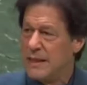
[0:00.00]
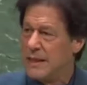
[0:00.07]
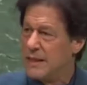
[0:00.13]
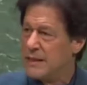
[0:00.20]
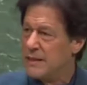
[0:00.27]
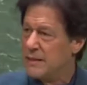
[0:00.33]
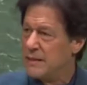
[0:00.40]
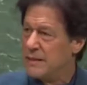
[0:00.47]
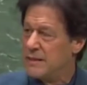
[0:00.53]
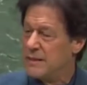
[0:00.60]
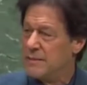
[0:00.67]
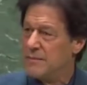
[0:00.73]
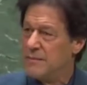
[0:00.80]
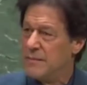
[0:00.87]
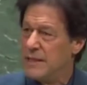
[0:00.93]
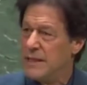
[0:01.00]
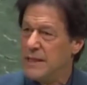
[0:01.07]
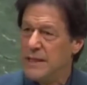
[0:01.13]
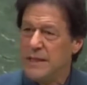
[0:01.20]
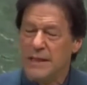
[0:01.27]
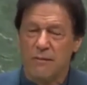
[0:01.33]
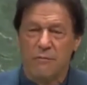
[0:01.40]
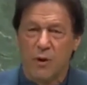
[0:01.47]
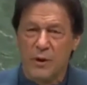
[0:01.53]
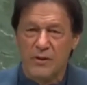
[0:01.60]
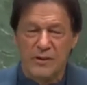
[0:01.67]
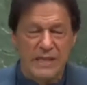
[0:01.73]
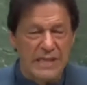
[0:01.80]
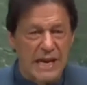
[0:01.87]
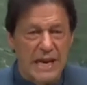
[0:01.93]
It
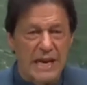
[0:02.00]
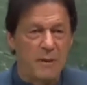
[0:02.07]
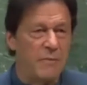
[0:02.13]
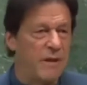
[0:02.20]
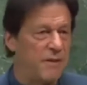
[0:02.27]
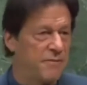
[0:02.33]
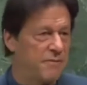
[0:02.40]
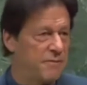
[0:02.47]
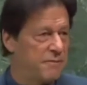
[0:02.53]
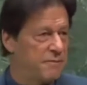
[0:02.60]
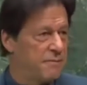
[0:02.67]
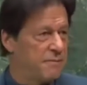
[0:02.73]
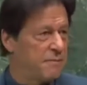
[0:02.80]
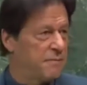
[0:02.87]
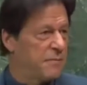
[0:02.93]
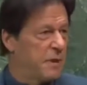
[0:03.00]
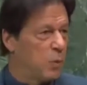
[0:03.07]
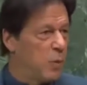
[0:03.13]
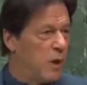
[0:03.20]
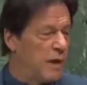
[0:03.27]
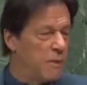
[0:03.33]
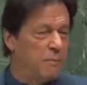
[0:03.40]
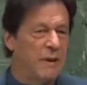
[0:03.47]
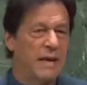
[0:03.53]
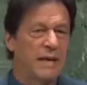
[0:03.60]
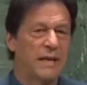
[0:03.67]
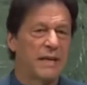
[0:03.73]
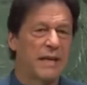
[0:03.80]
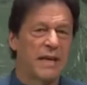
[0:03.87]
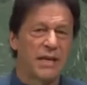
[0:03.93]
involves the IMF, the World
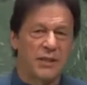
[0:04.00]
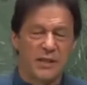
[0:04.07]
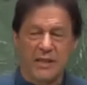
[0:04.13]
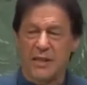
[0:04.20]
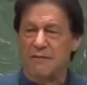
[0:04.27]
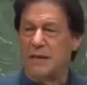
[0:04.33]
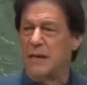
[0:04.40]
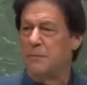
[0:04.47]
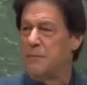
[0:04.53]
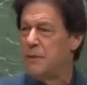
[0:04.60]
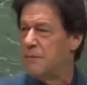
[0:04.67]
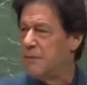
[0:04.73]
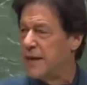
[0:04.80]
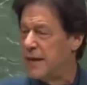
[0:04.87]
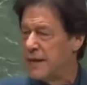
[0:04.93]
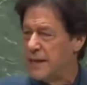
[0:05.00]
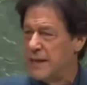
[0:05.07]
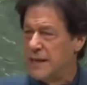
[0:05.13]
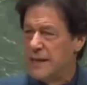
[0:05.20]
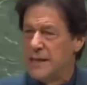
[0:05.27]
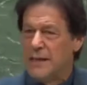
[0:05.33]
Bank, Asian Development Bank.